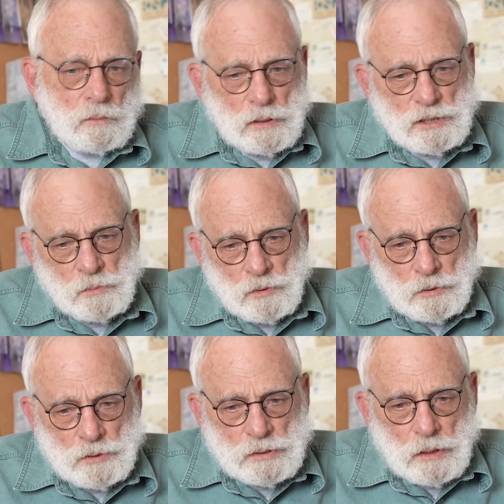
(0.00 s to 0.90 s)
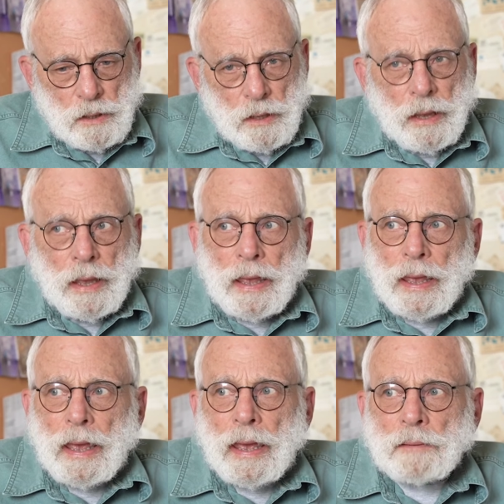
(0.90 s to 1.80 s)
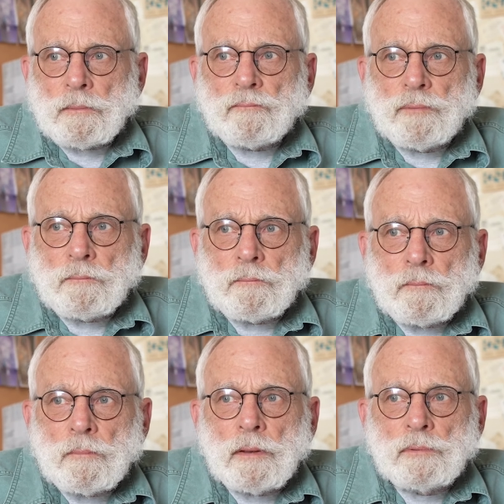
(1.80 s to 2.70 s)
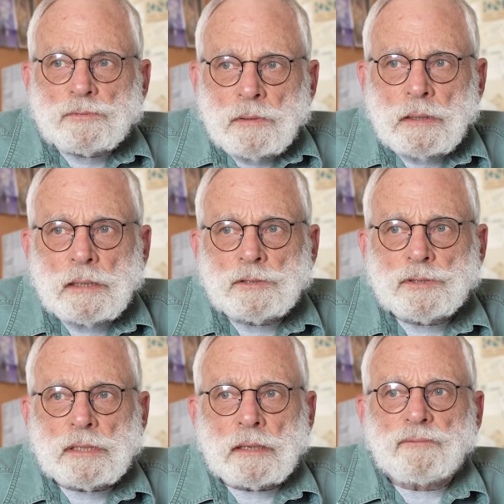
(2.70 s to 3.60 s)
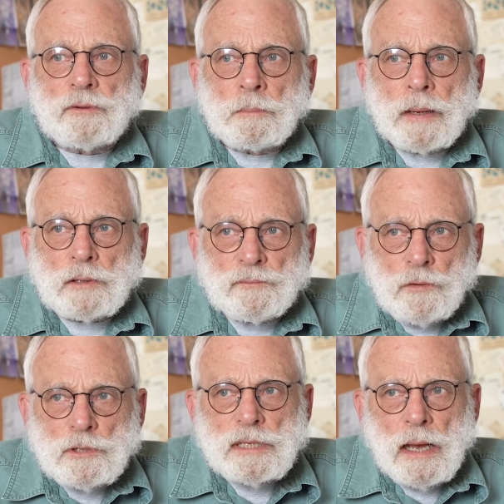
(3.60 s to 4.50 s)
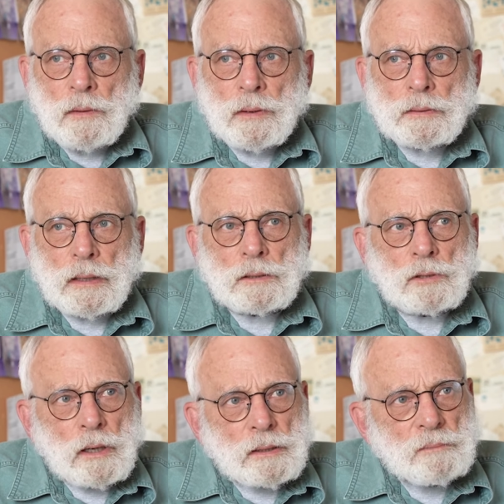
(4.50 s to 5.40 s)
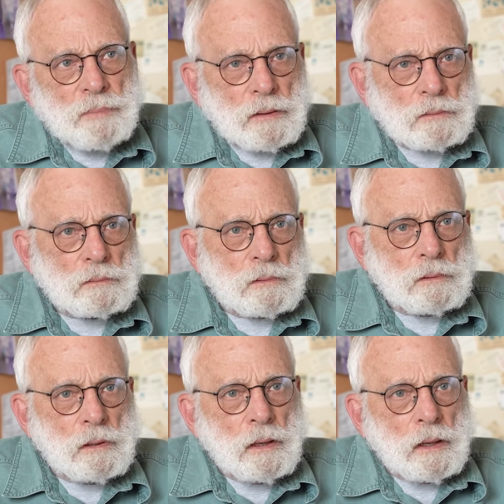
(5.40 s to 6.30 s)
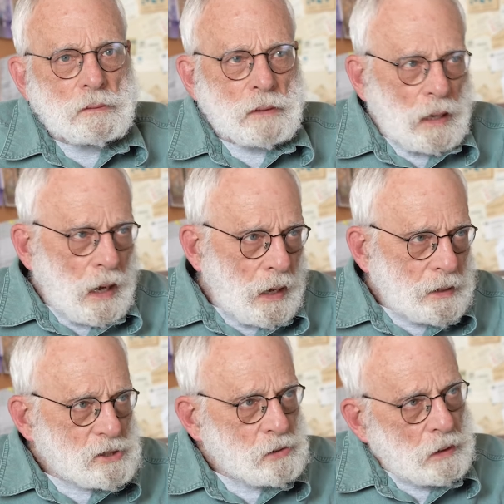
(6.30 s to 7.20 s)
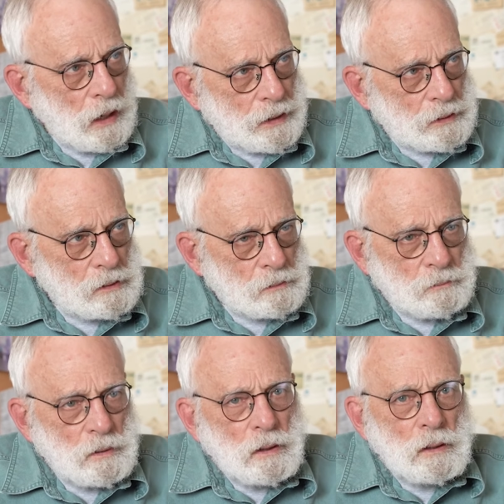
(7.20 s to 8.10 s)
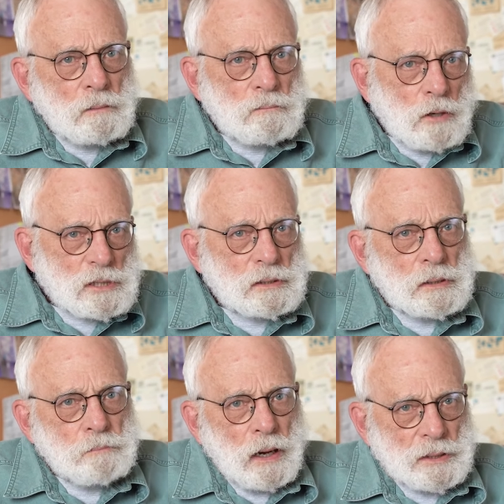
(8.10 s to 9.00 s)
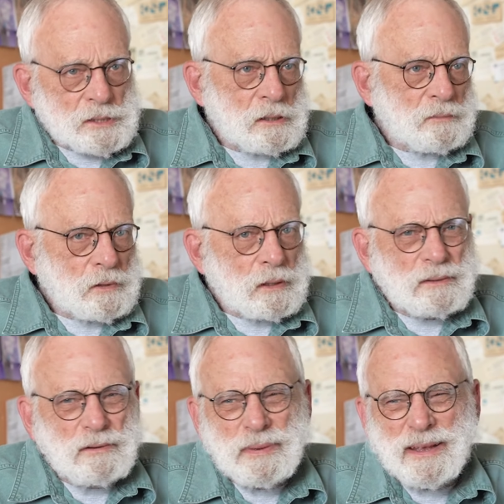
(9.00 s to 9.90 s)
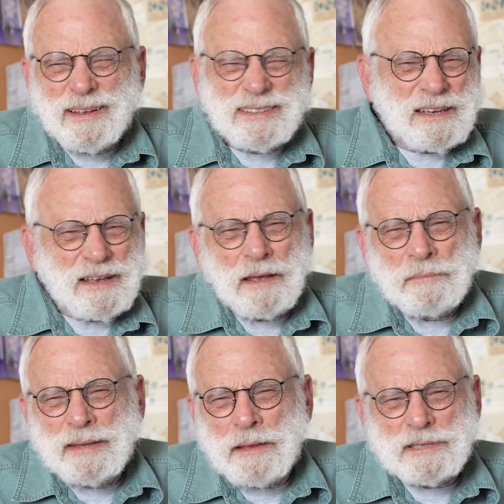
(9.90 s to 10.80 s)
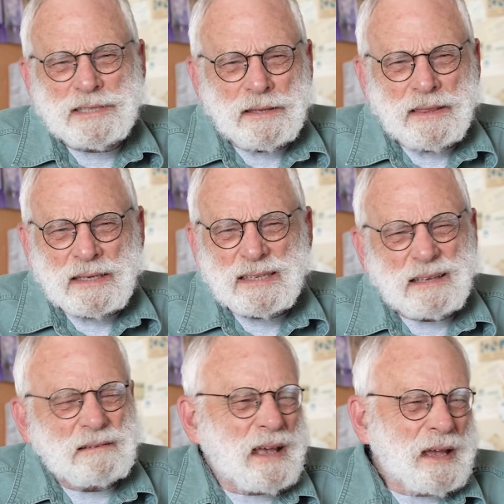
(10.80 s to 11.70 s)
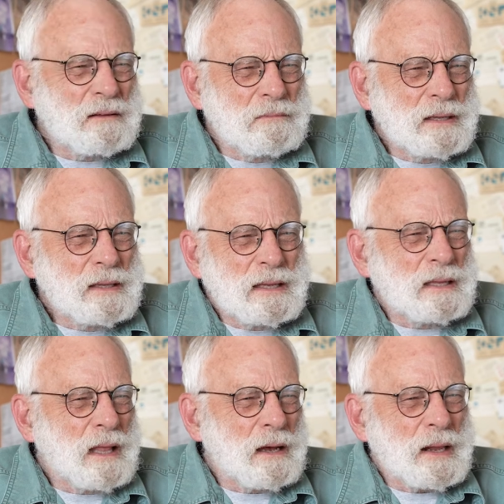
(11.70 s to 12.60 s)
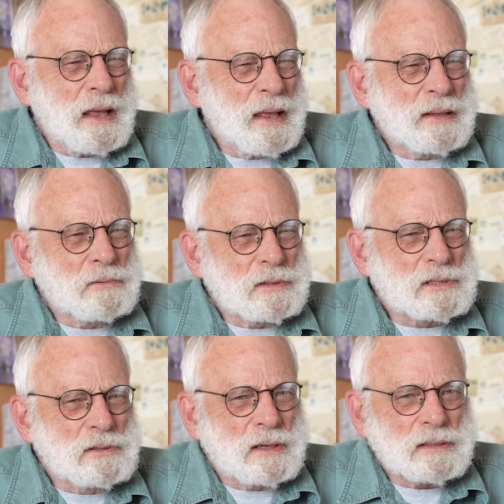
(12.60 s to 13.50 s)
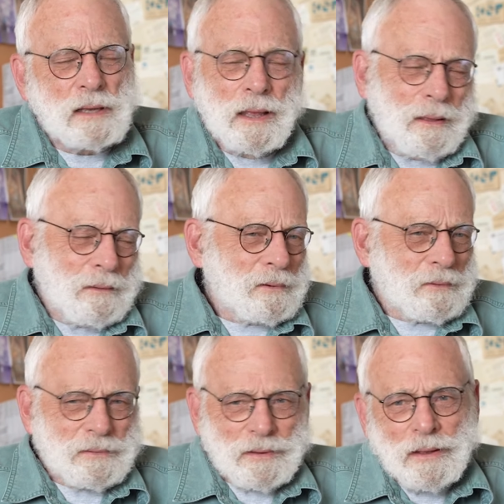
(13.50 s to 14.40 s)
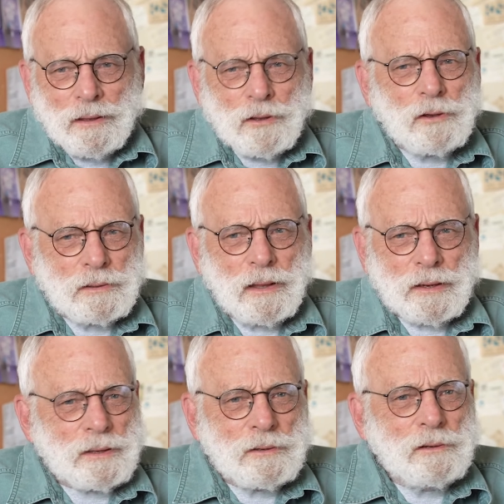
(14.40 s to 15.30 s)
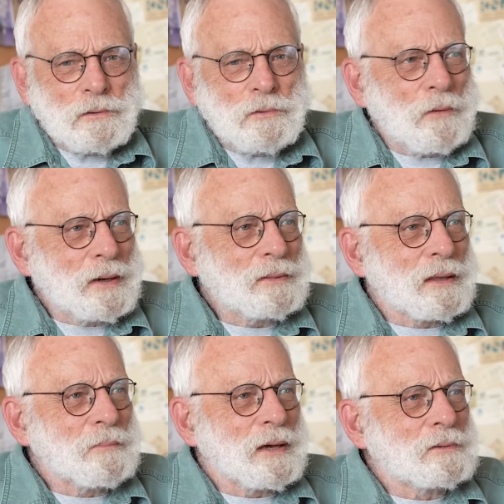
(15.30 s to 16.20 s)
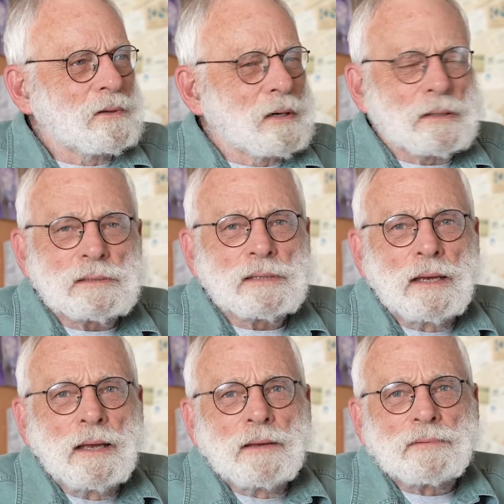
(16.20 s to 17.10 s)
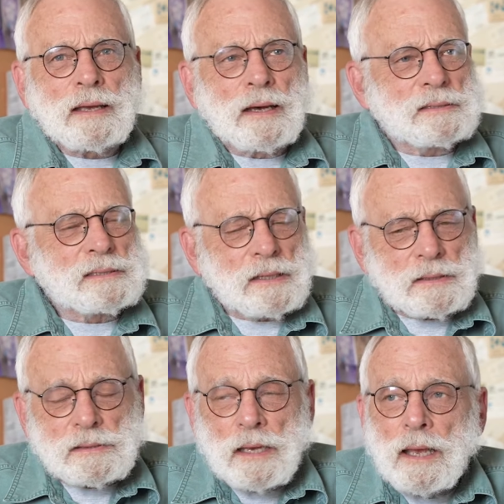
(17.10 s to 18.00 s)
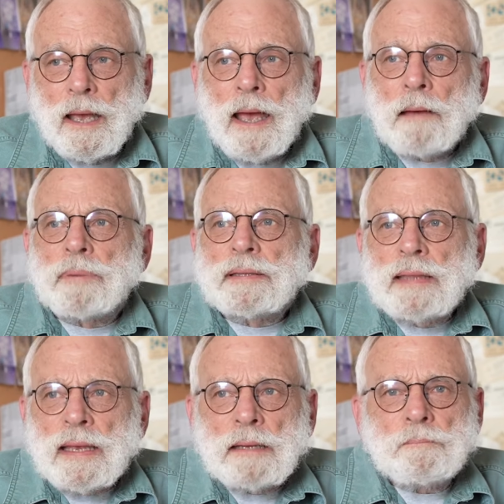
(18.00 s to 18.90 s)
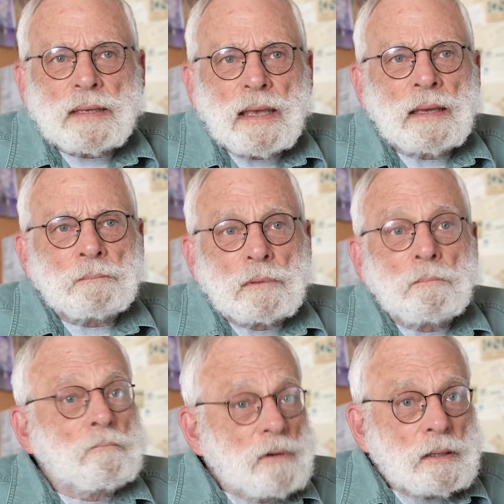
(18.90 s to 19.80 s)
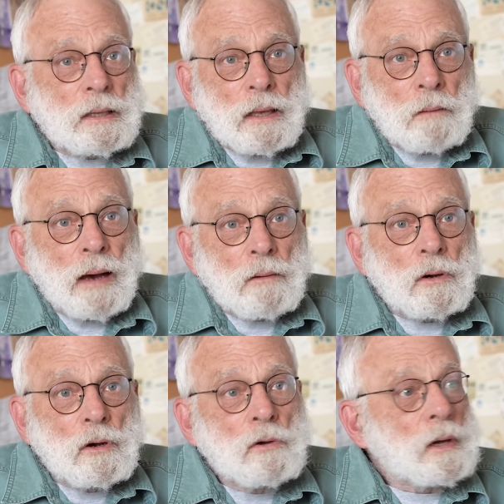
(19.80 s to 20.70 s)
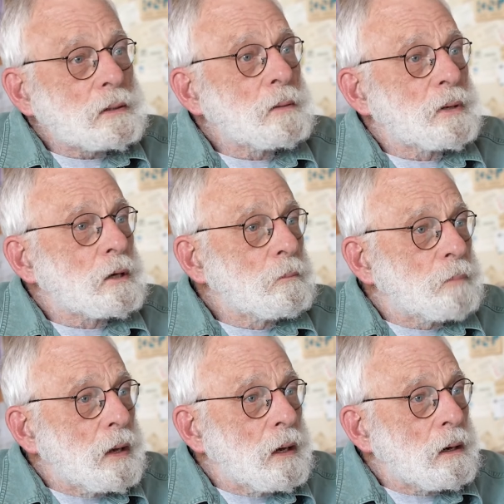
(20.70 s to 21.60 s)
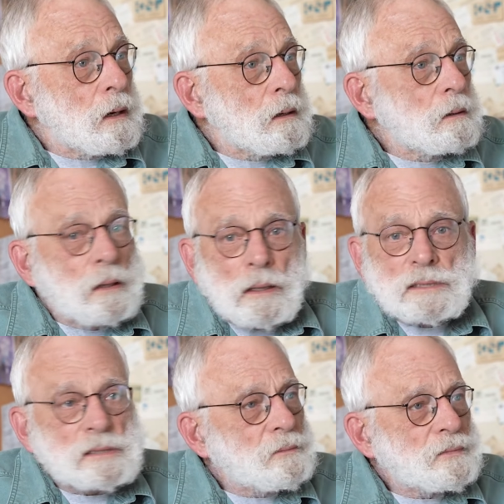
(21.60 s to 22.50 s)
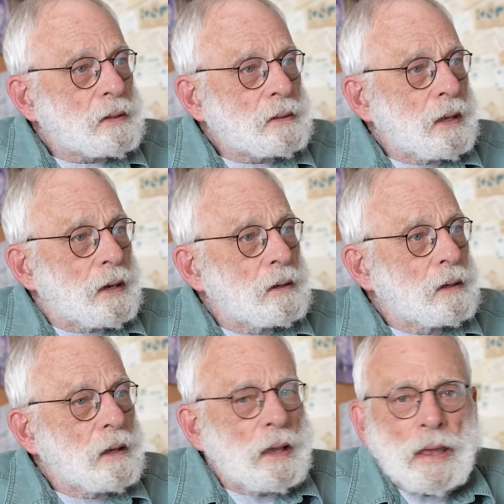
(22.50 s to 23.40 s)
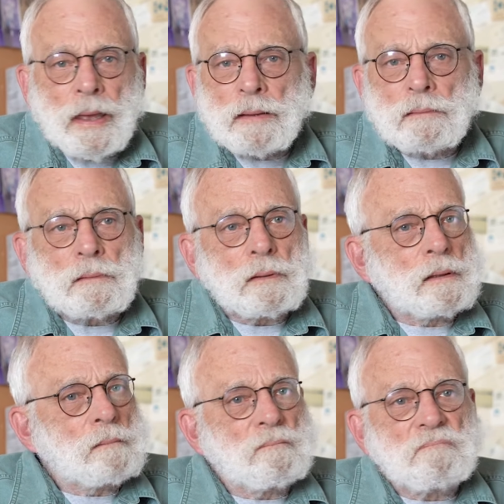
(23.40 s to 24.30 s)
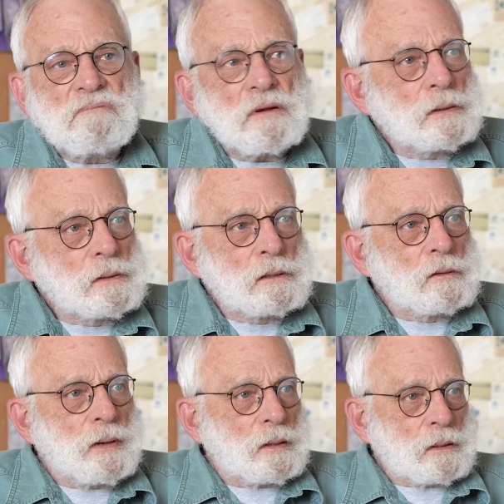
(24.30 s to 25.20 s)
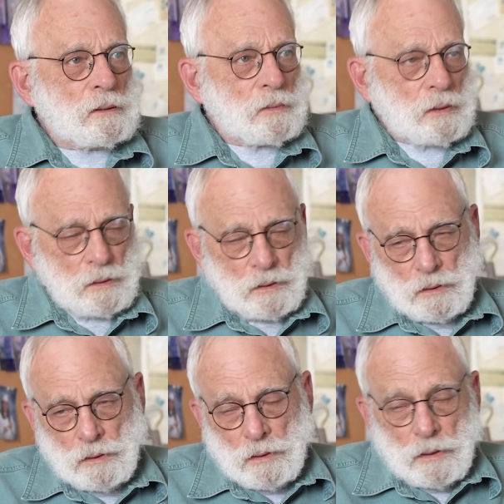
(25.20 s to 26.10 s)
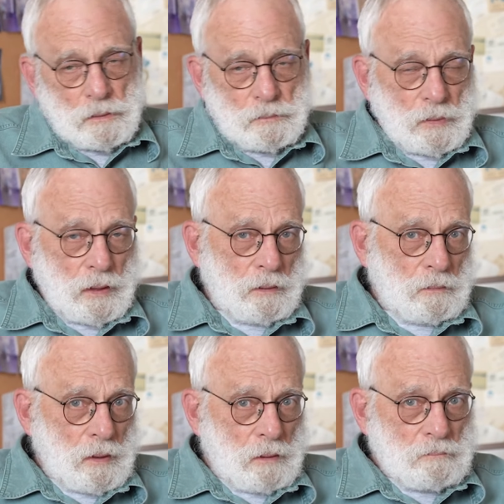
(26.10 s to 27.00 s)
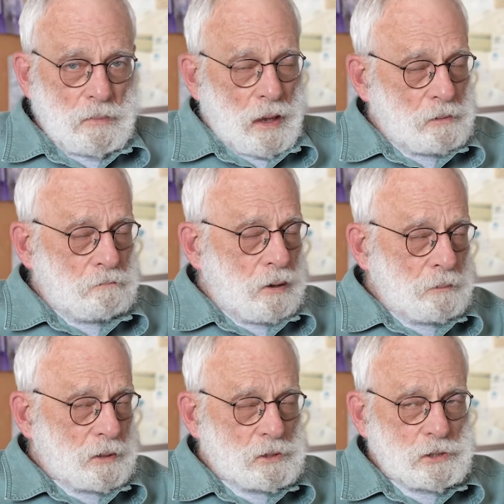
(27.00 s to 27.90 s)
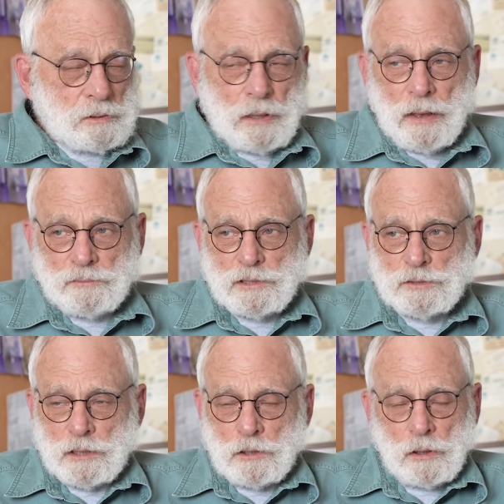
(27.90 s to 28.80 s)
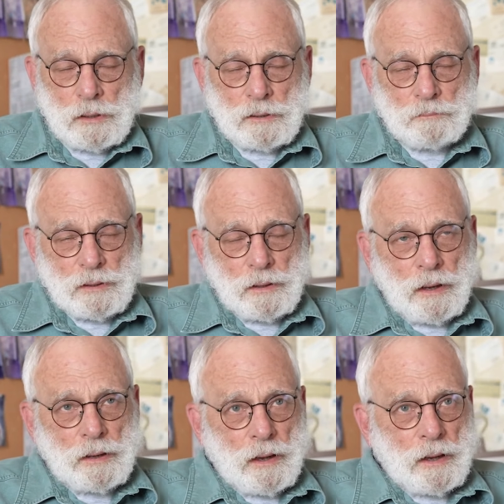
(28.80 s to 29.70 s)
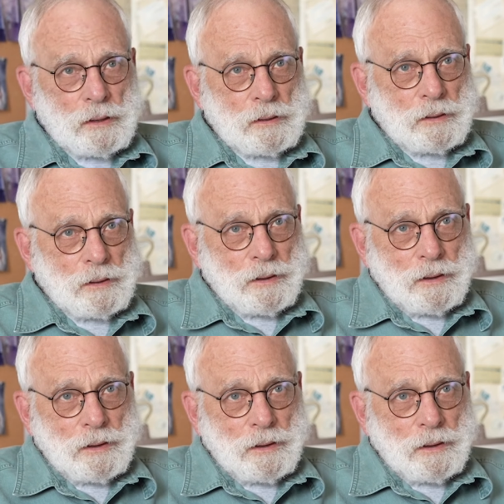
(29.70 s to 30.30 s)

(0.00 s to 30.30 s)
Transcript: we schmoozed. And it was really interesting. For about the first hour, they talked about the guys who guided them, mostly positively, a little bit. I mean, they would say things like, the guy really did not handle his dogs. Well, good luck. You don't know anything about dogs, for God's sakes. But then it became really about who got the bigger bear and stuff like that. And very little about Inuit. Um, um, i probably shouldn't have this recorded, but I, I,